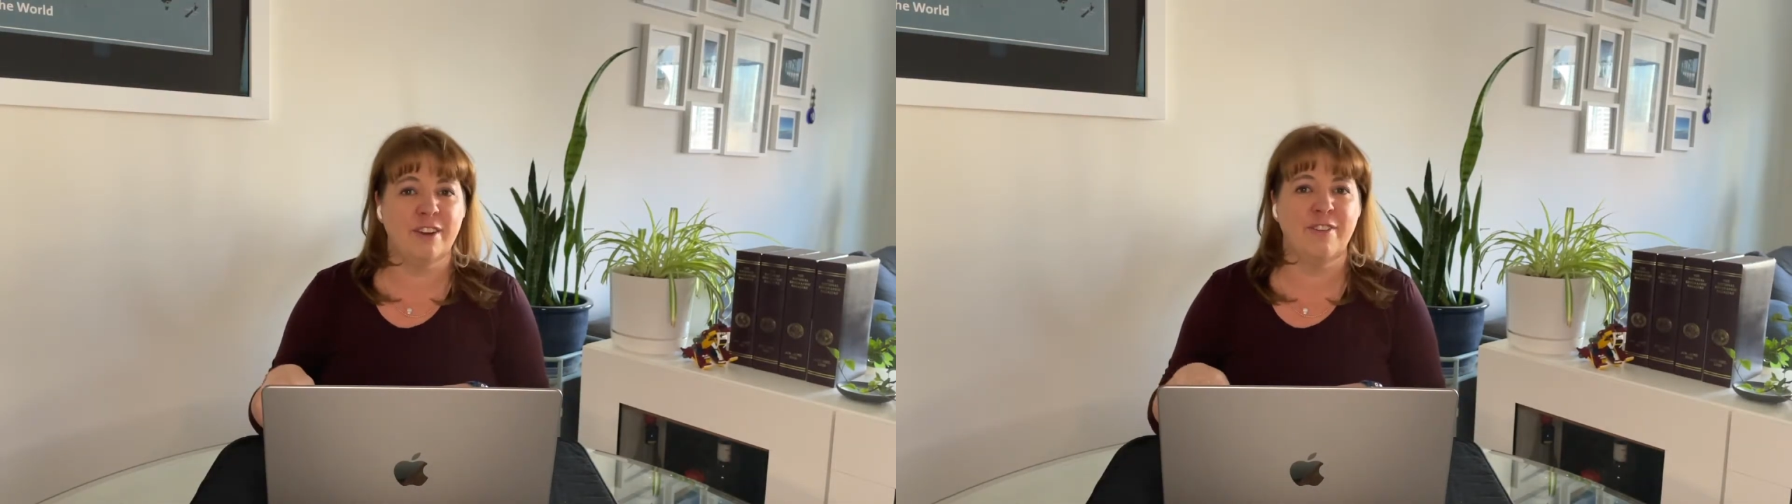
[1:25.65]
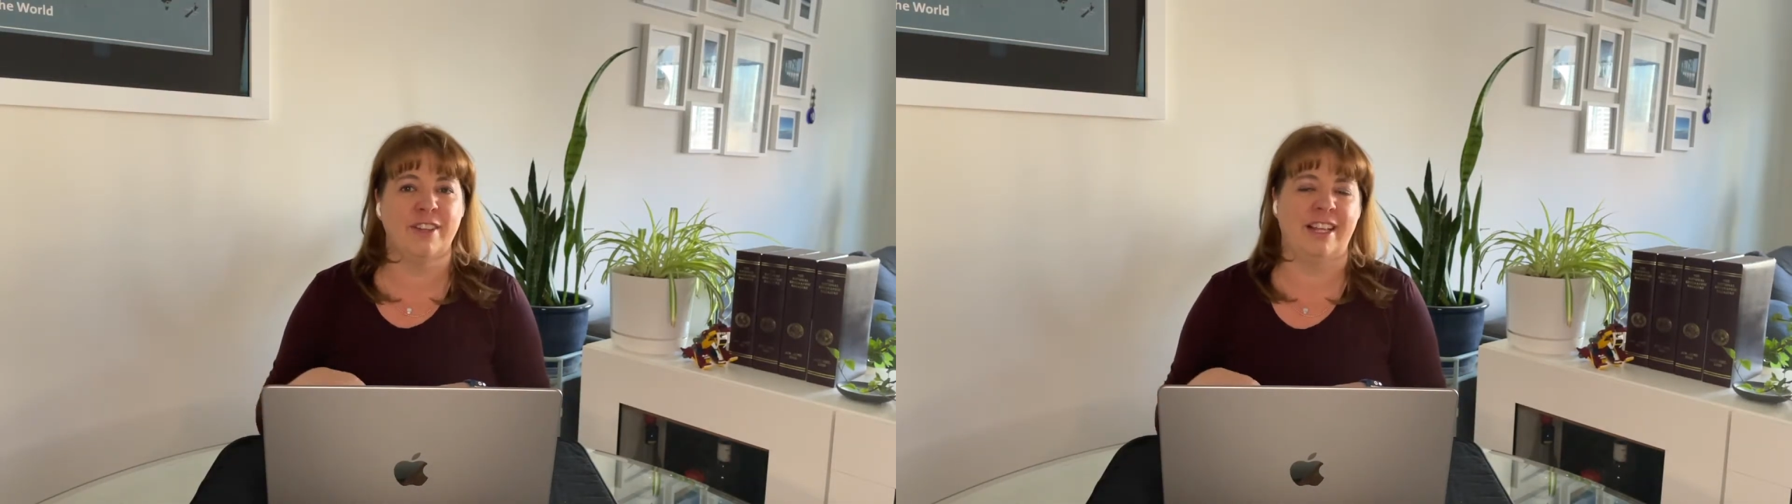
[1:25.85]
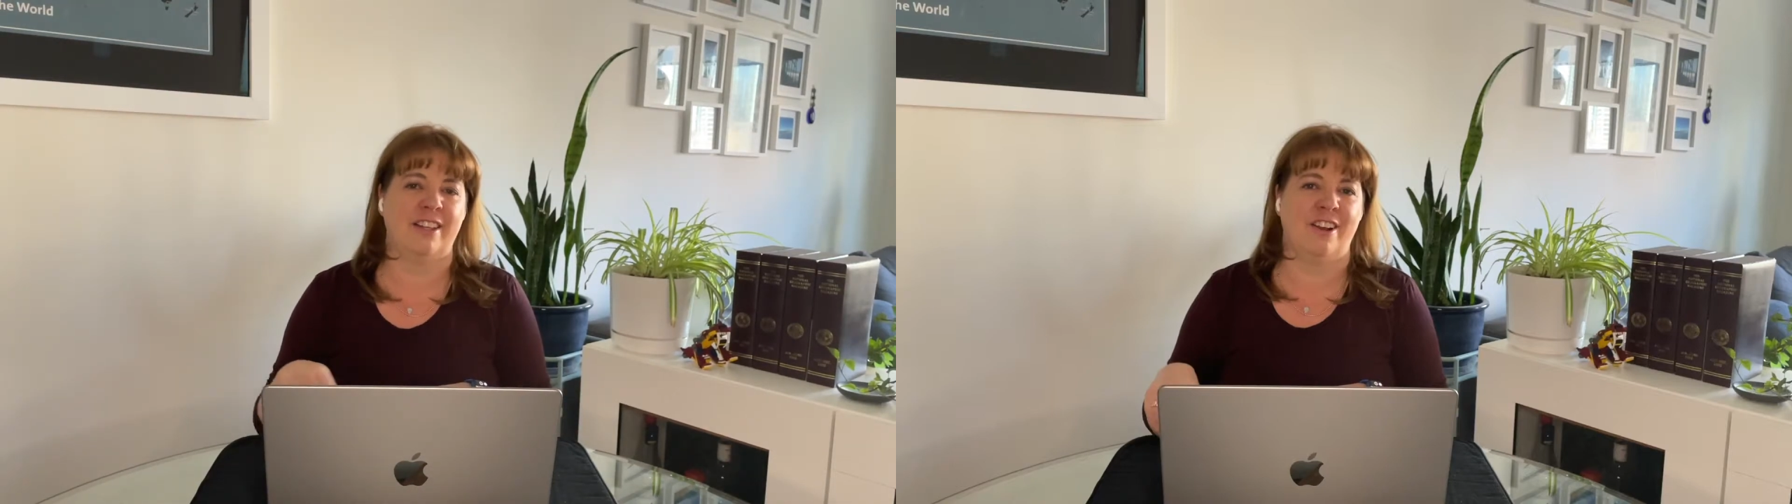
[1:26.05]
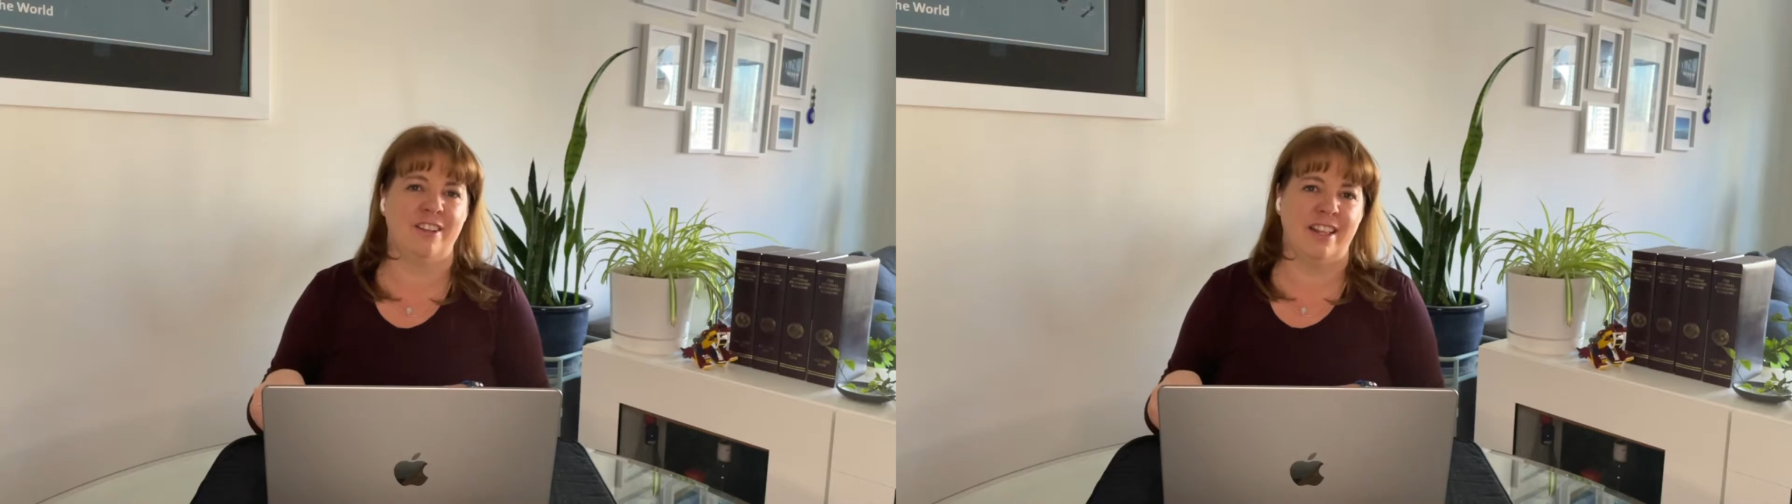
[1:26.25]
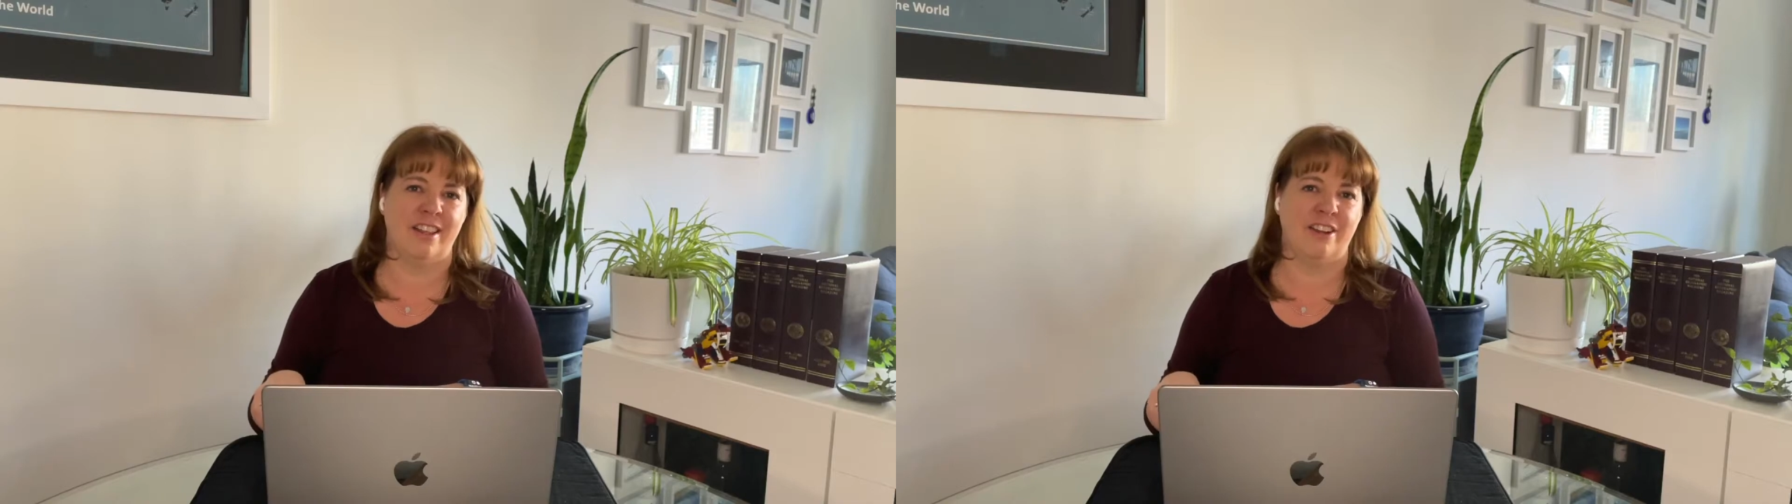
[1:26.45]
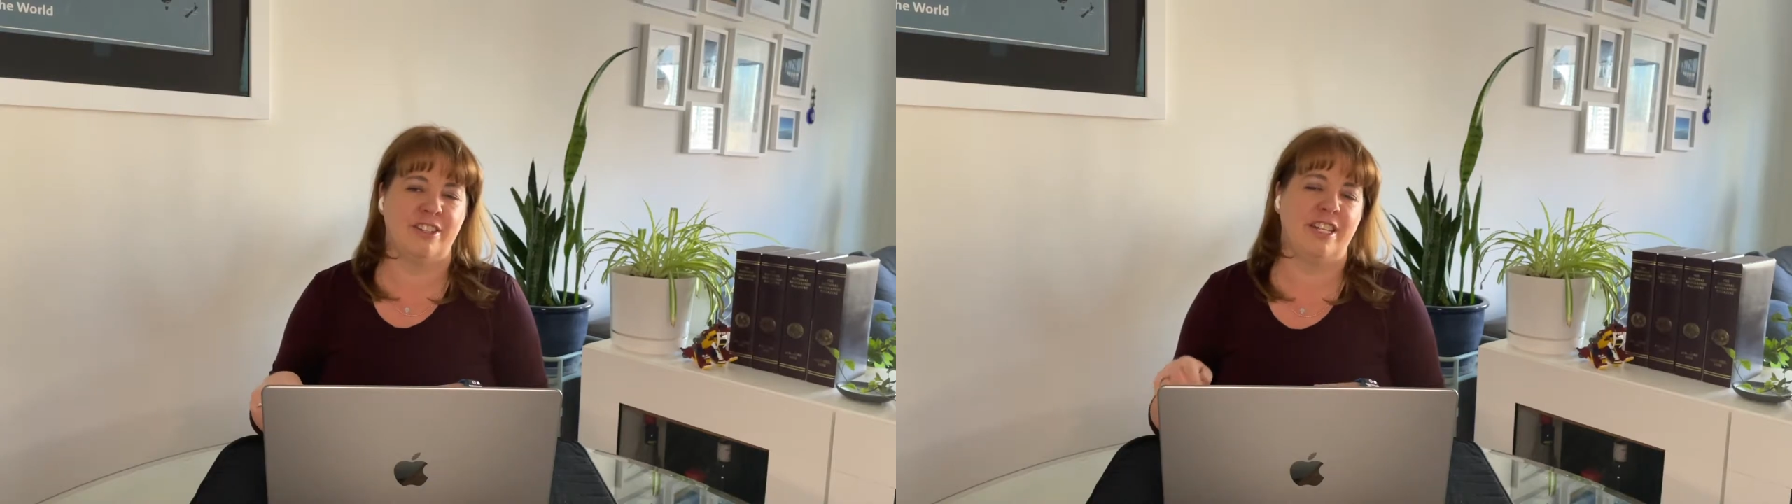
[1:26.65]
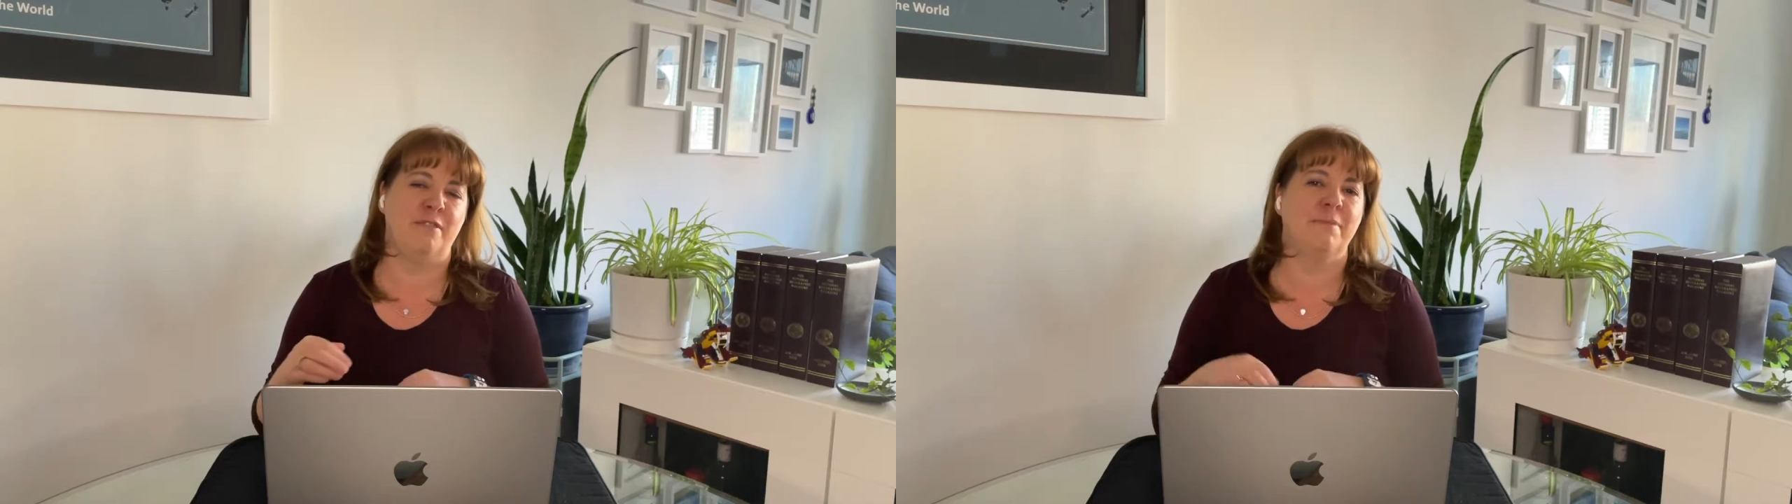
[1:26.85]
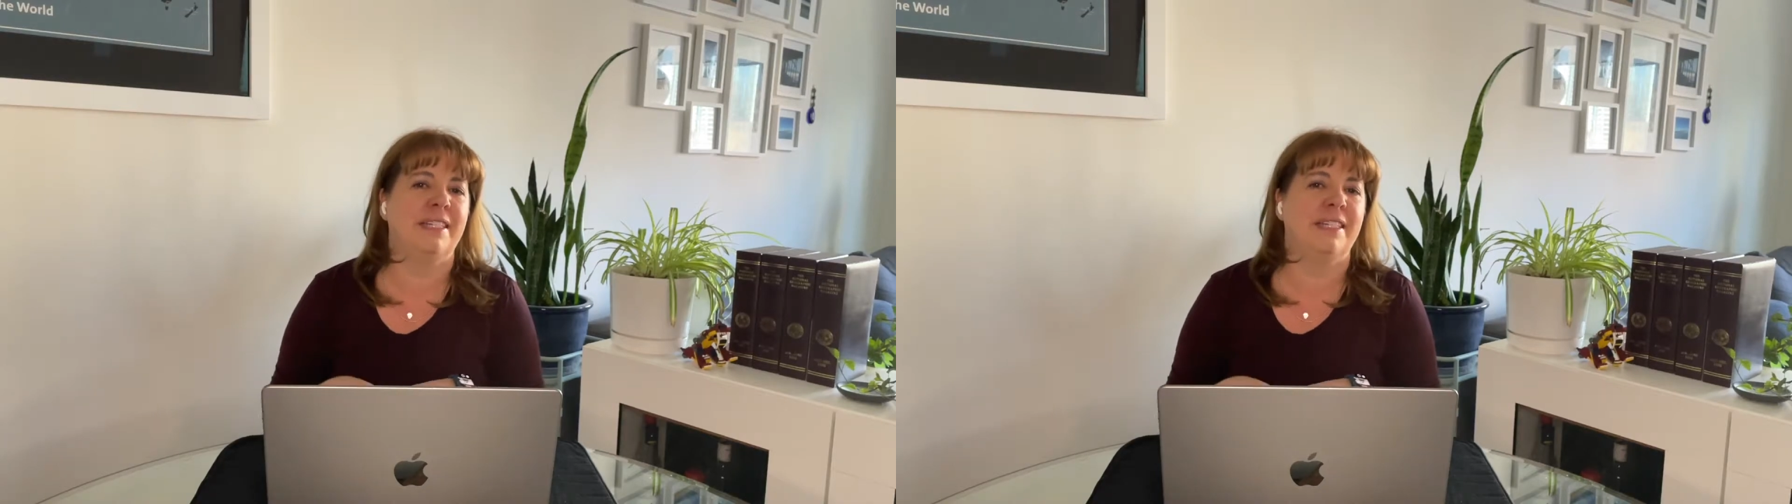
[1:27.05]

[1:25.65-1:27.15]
if you like the content that you're seeing,